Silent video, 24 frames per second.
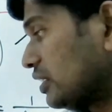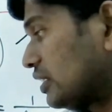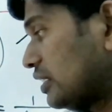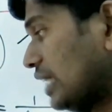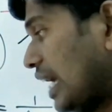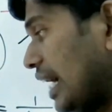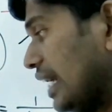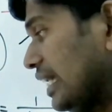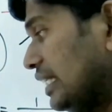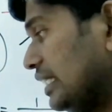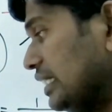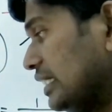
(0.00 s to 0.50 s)

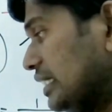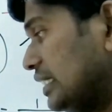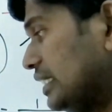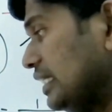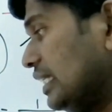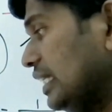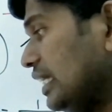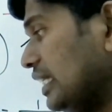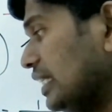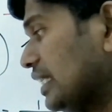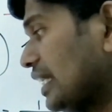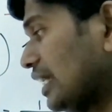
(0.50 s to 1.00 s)
sin
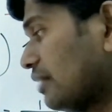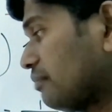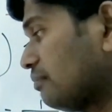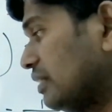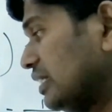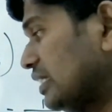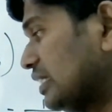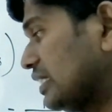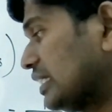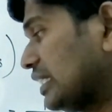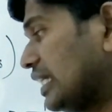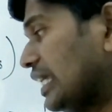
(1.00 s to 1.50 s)
C,
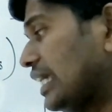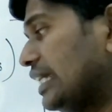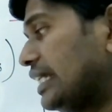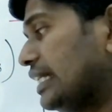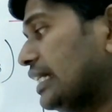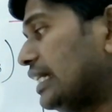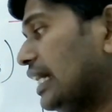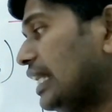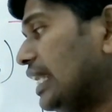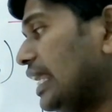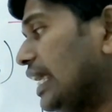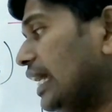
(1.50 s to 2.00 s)
that means
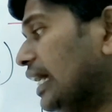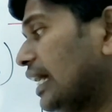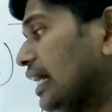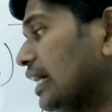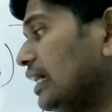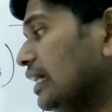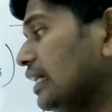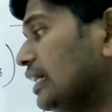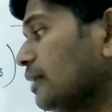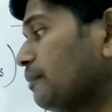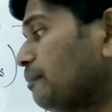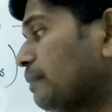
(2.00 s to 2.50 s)
critical
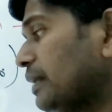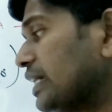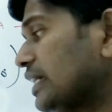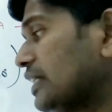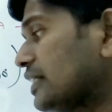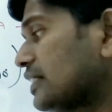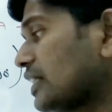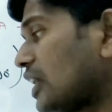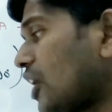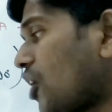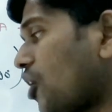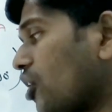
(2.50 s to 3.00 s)
angle,
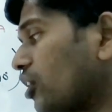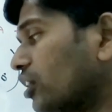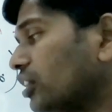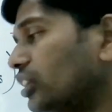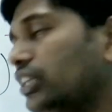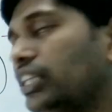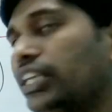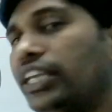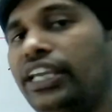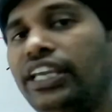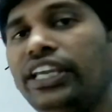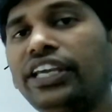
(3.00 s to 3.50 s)
depends
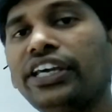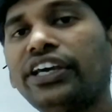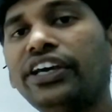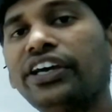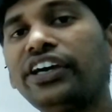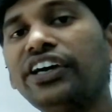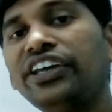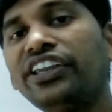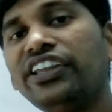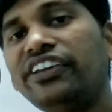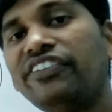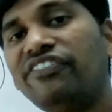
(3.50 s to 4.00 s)
on
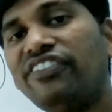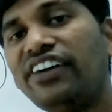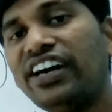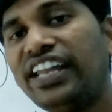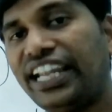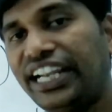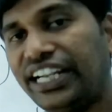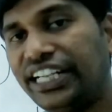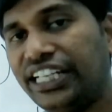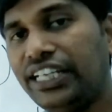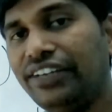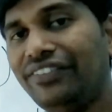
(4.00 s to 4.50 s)
the
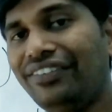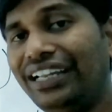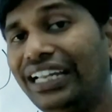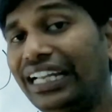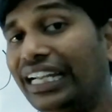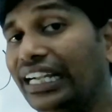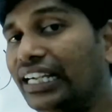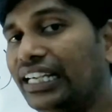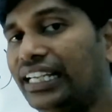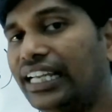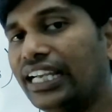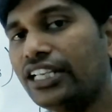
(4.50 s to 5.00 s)

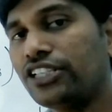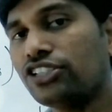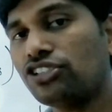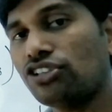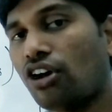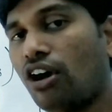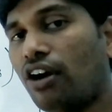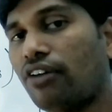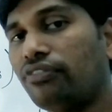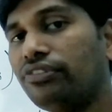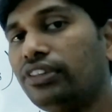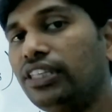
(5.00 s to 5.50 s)
refractive
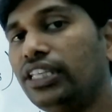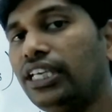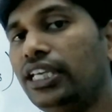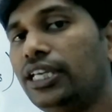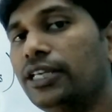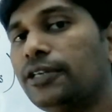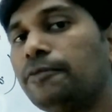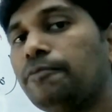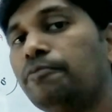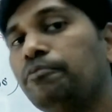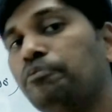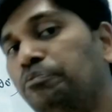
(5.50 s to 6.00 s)
index of
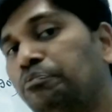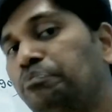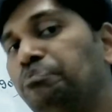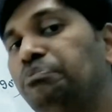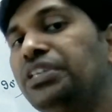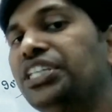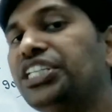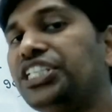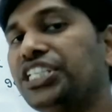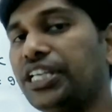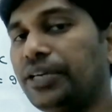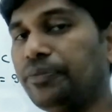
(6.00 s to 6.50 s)
the
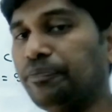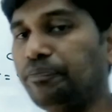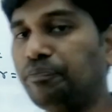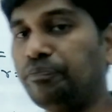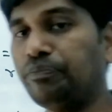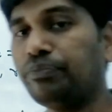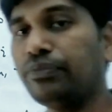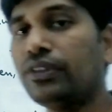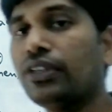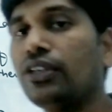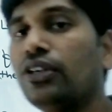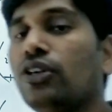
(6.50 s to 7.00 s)

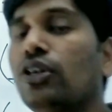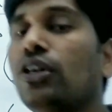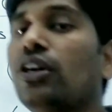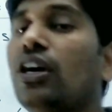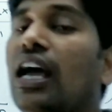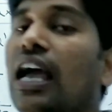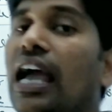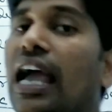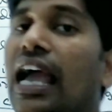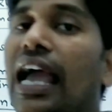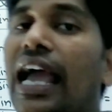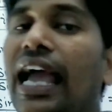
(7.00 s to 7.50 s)
medium,
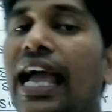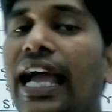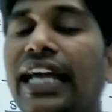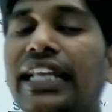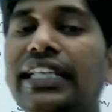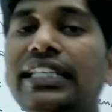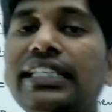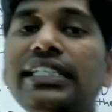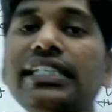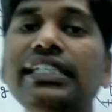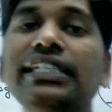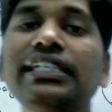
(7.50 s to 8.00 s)

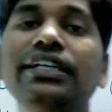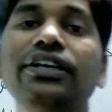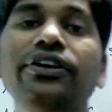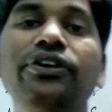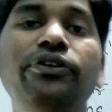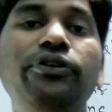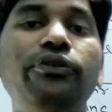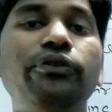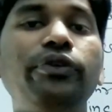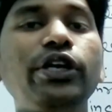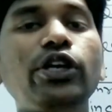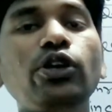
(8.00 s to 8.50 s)
and
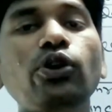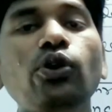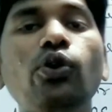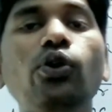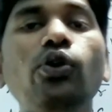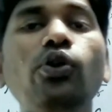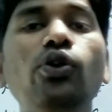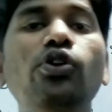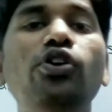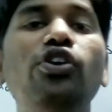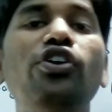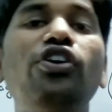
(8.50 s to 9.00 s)
we
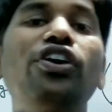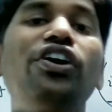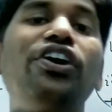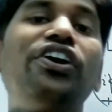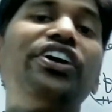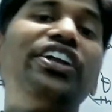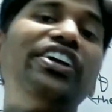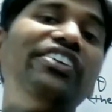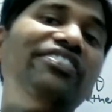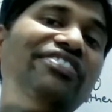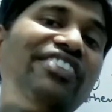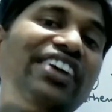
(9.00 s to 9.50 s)

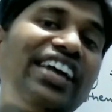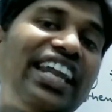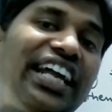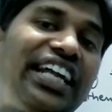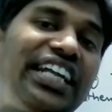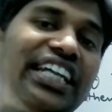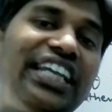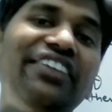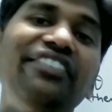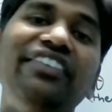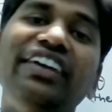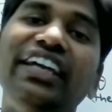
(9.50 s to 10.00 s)
know
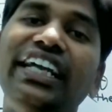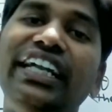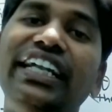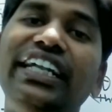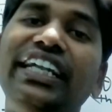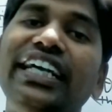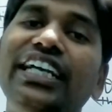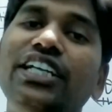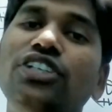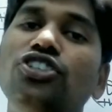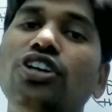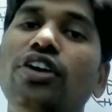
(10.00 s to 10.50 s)
refractive
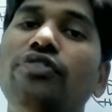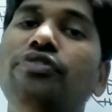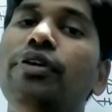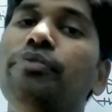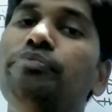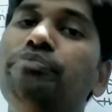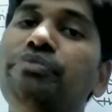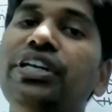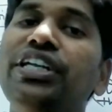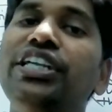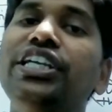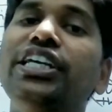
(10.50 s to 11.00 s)
index of
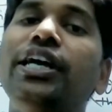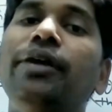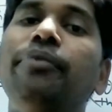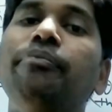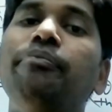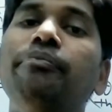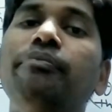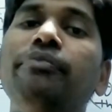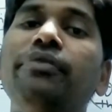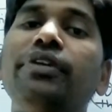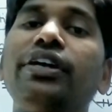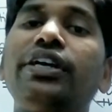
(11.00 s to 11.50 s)
a
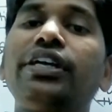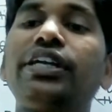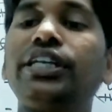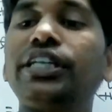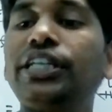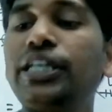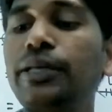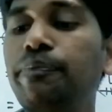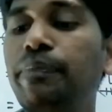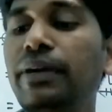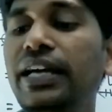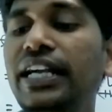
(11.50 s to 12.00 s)
medium
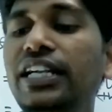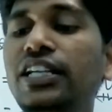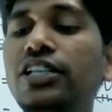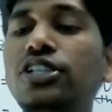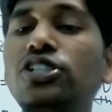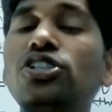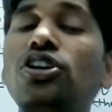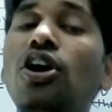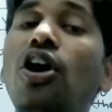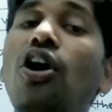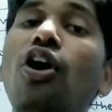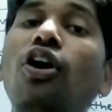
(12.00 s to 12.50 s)

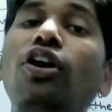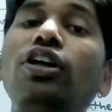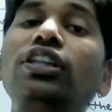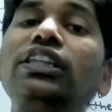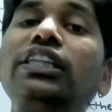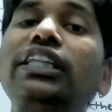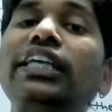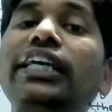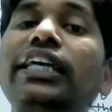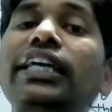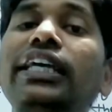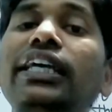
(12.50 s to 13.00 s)
depends
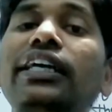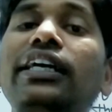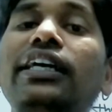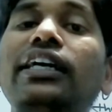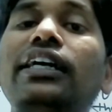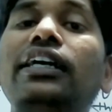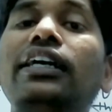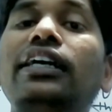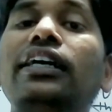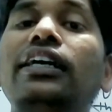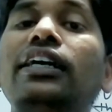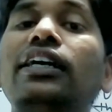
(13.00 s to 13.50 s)
on
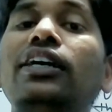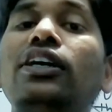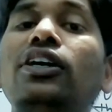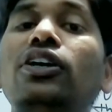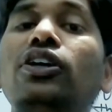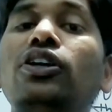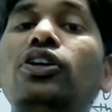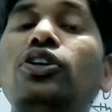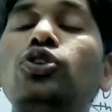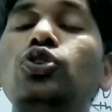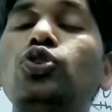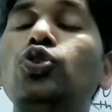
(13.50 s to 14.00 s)
the
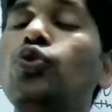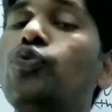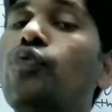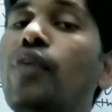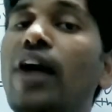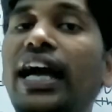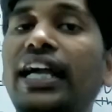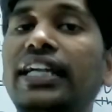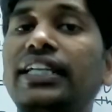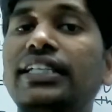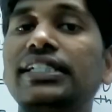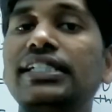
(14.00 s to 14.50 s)
two
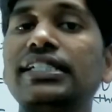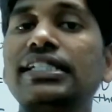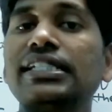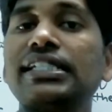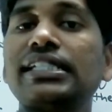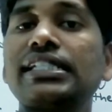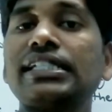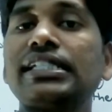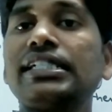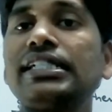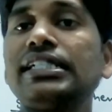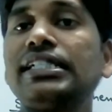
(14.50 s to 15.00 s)
factors,
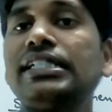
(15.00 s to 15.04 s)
